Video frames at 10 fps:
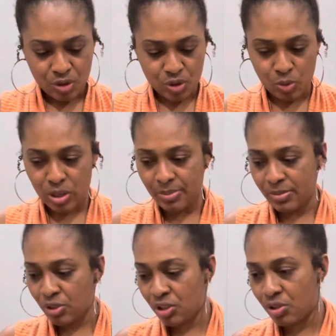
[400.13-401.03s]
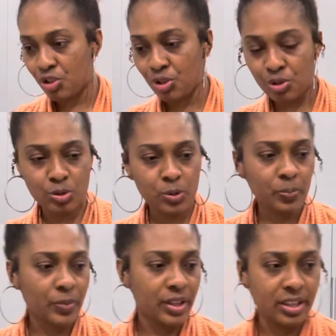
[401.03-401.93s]
So what I'm going to do
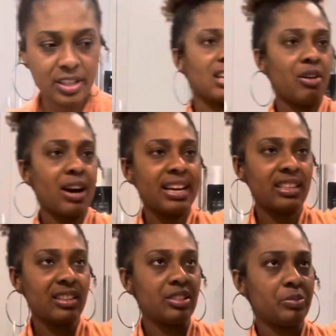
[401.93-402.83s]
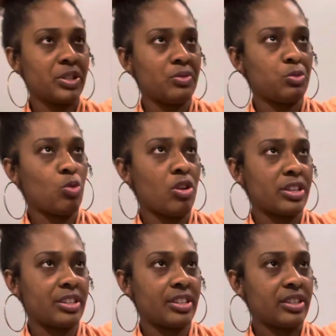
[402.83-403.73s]
is I'll add a little bit of
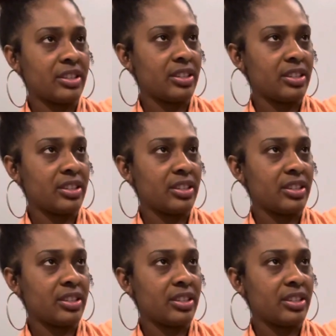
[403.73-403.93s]
water,